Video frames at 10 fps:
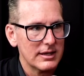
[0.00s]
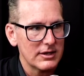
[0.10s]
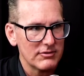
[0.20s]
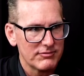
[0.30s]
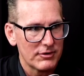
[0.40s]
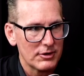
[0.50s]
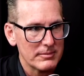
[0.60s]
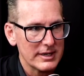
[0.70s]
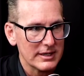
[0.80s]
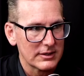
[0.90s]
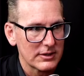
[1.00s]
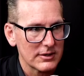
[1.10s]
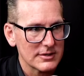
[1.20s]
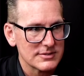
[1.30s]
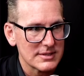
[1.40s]
affirm and
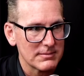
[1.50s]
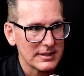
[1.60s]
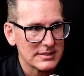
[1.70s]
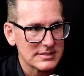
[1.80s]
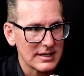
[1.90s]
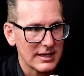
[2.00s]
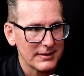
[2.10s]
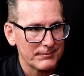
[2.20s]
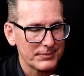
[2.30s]
encourage somebody today?